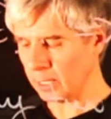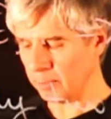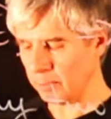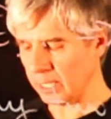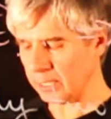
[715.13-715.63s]

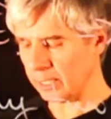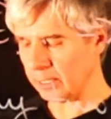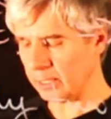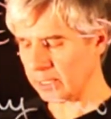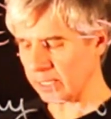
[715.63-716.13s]
but
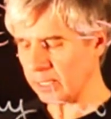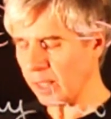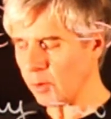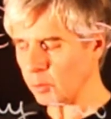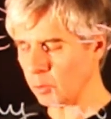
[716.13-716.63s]
it is
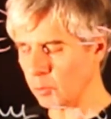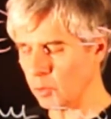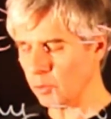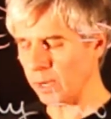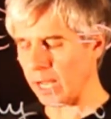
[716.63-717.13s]
allowed to
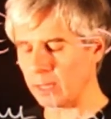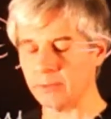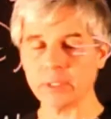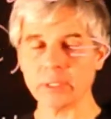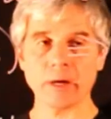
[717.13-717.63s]
move
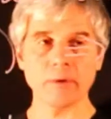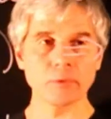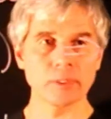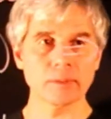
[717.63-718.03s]
alpha around.